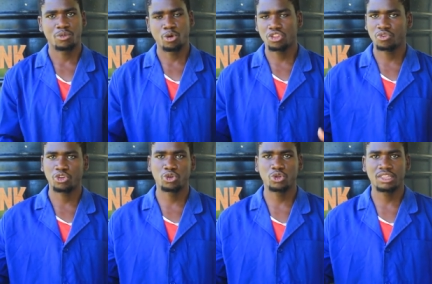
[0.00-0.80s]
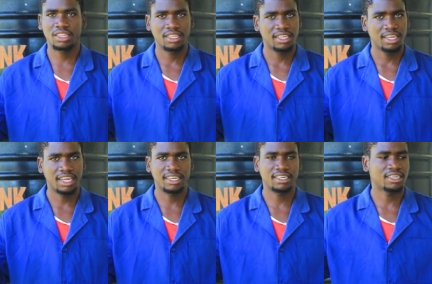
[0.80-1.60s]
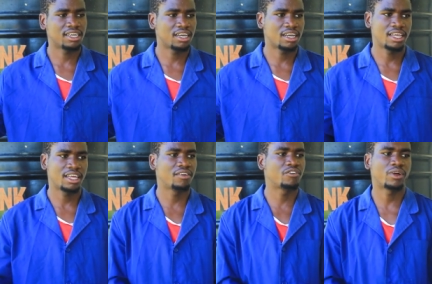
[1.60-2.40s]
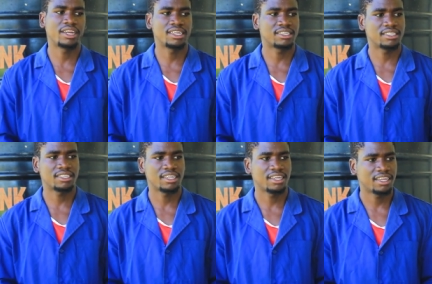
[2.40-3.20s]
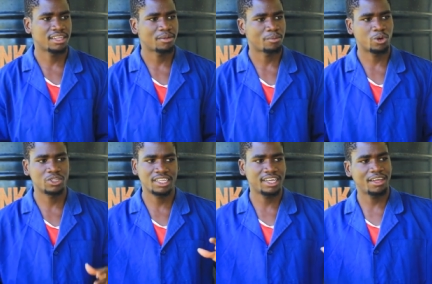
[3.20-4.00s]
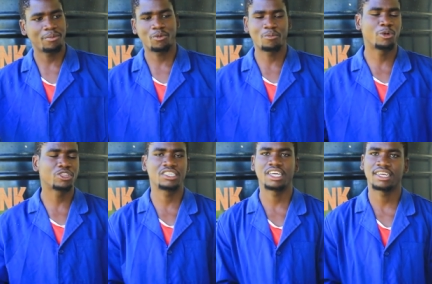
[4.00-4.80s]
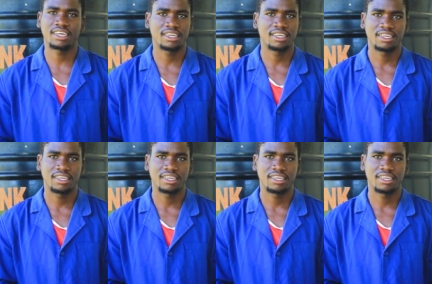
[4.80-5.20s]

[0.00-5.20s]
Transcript: both for you and everyone else, for both genders.